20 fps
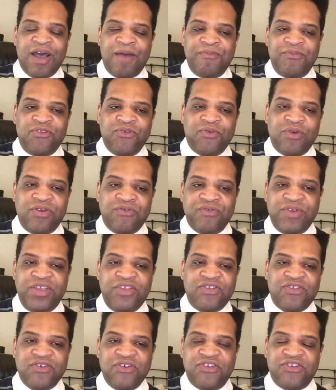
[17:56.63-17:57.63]
I'm doing
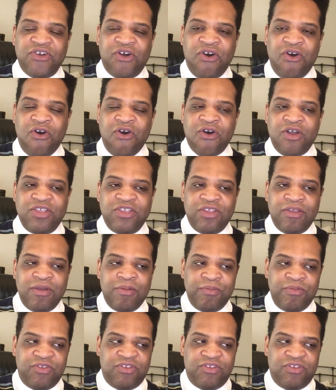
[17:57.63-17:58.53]
research on